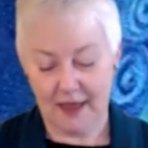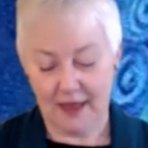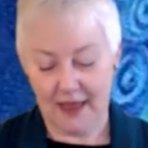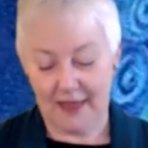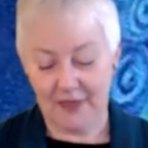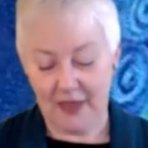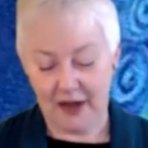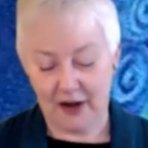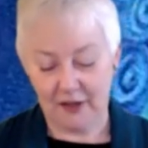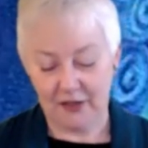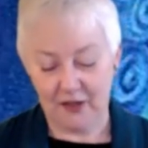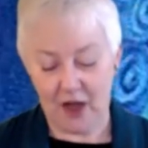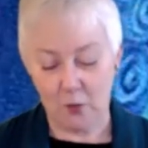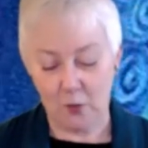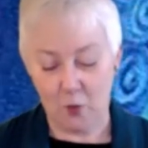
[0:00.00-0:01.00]
And then I
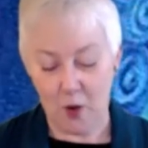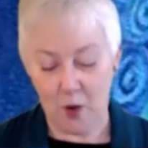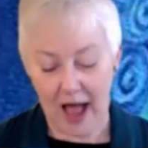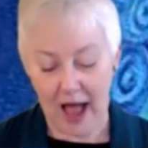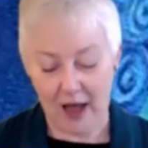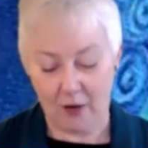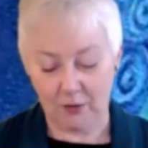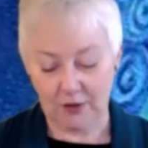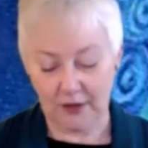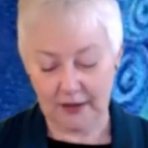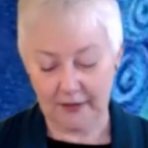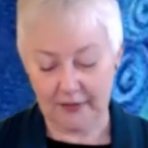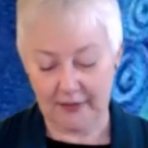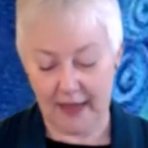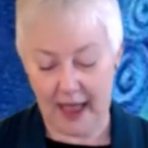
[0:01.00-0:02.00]
thought, wow, look
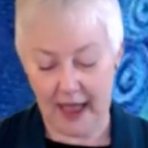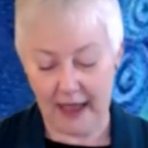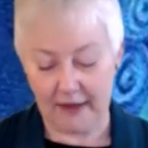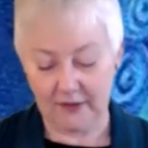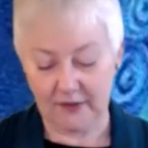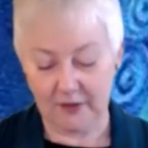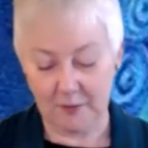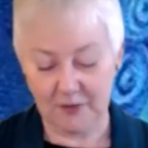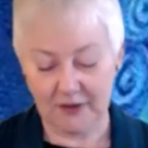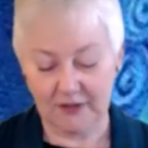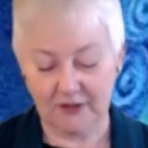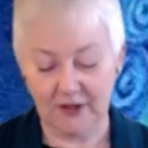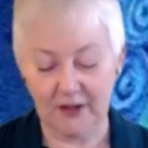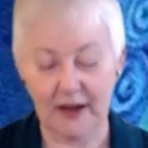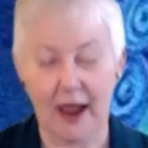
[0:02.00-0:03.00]
at that. Something
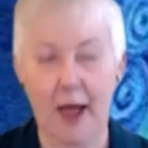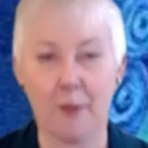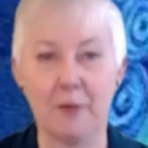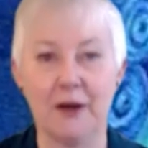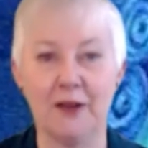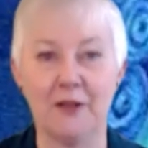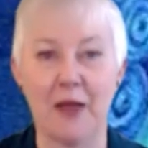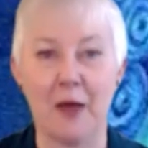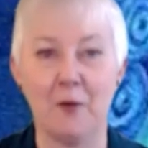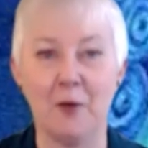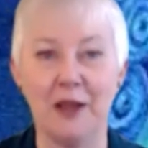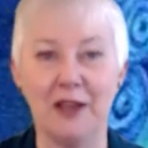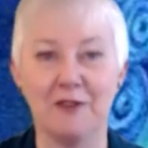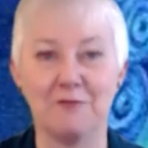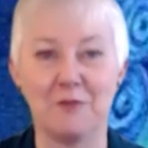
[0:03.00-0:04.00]
did happen in that
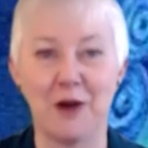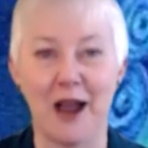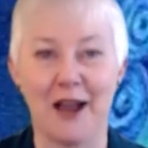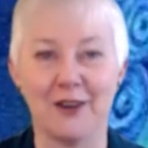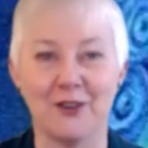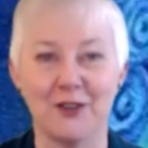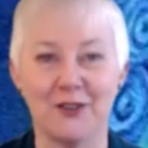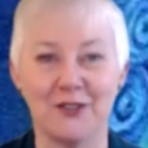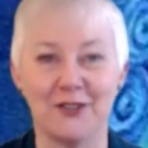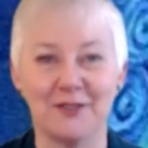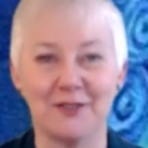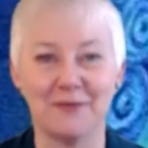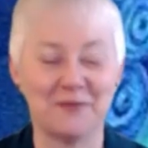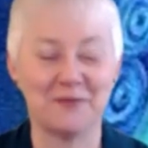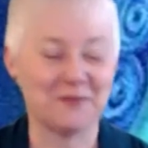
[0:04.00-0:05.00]
week of practice.
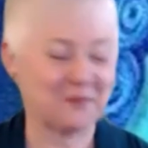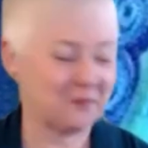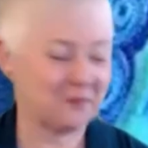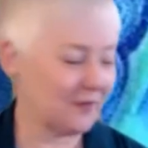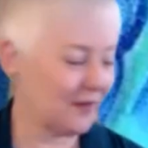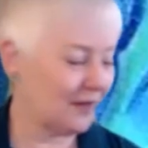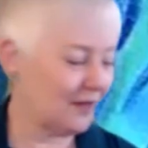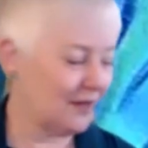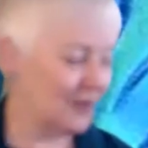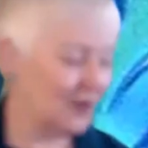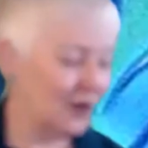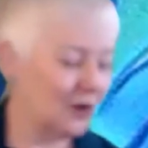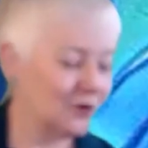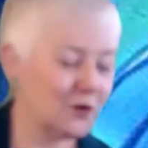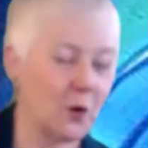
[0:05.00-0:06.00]

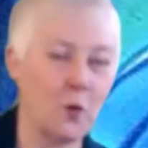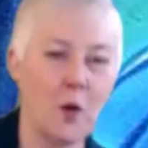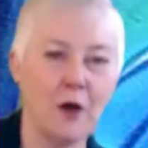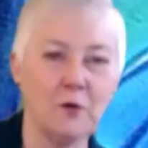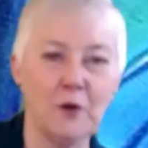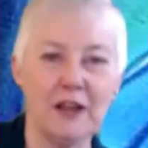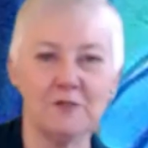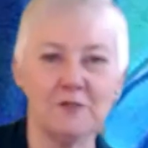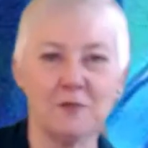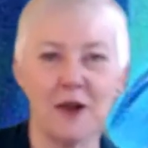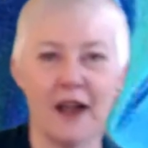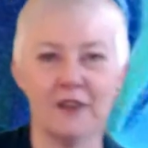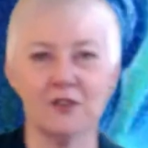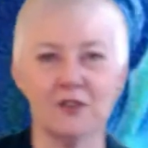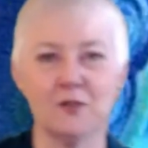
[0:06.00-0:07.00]
So 1 week of
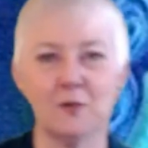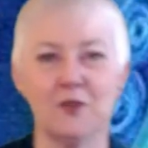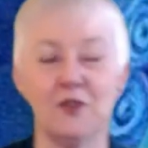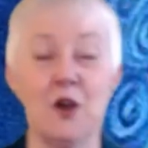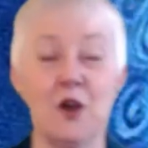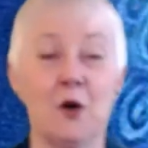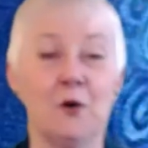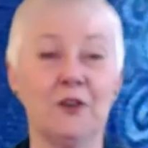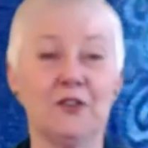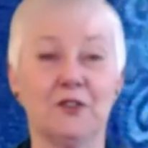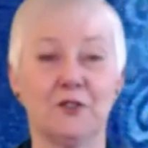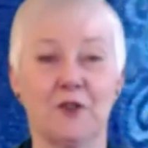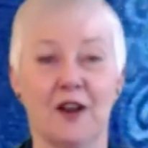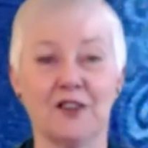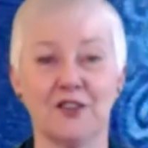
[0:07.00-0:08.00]
practice with no
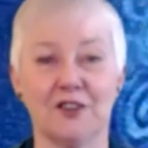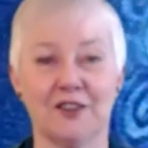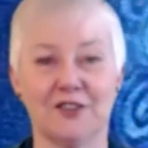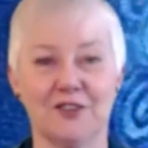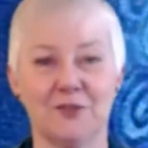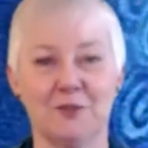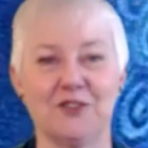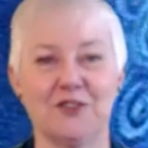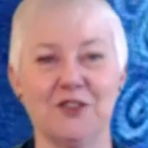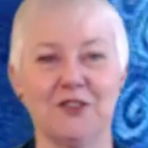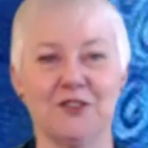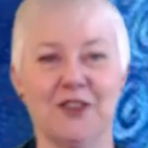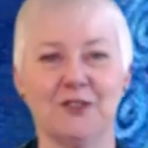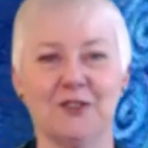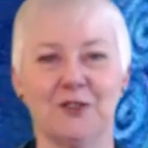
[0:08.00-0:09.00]
instruction, which she
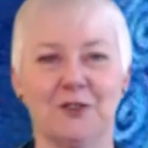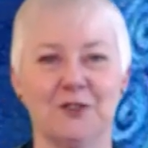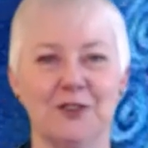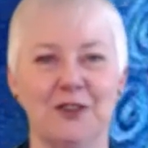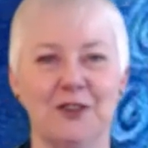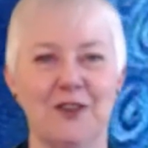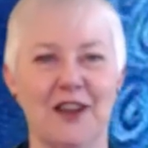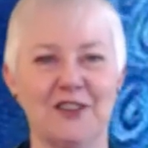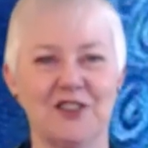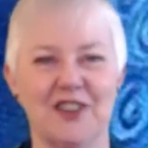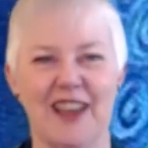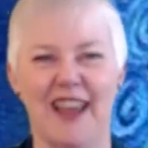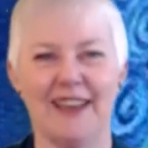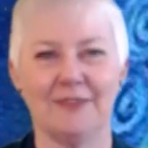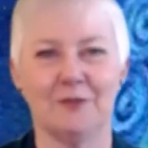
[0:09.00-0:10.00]
says earlier on, she
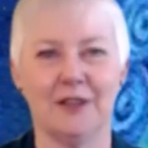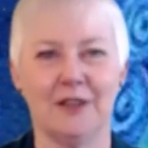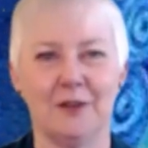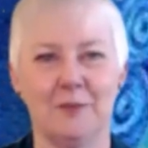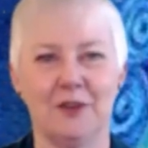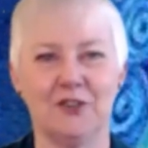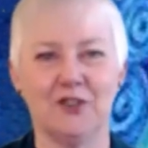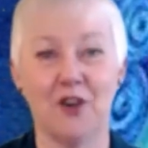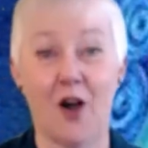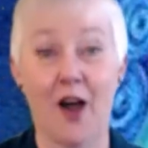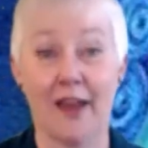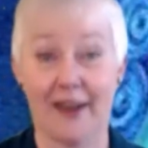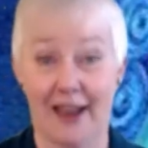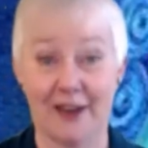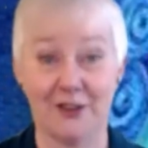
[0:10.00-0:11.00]
hadn't really been
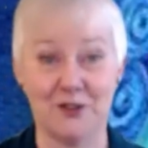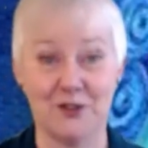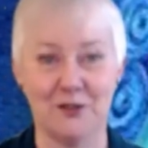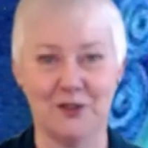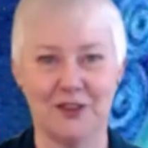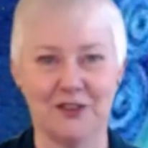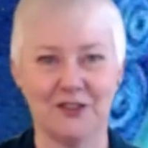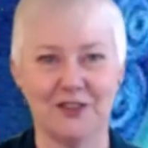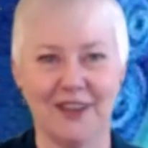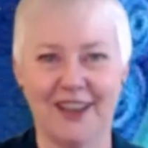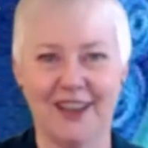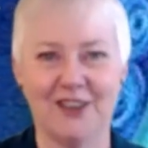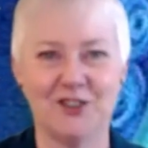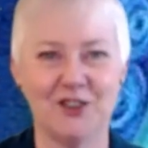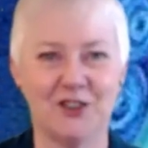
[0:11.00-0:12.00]
taught how to do this.
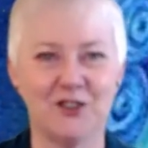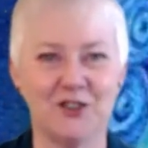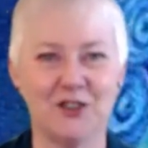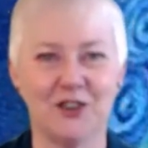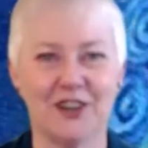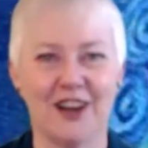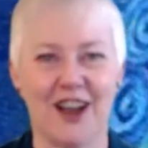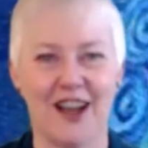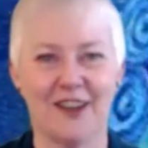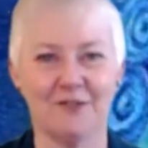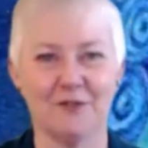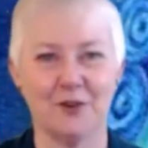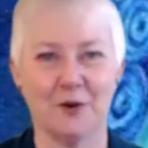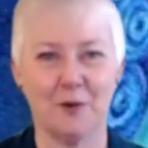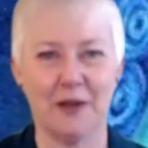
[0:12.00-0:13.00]
She just took it on
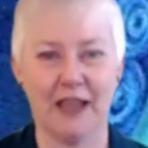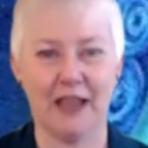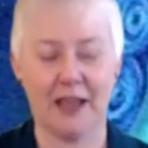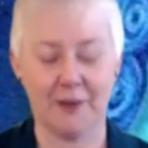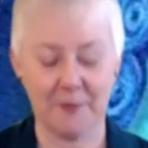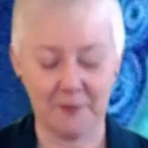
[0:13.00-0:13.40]
for a week.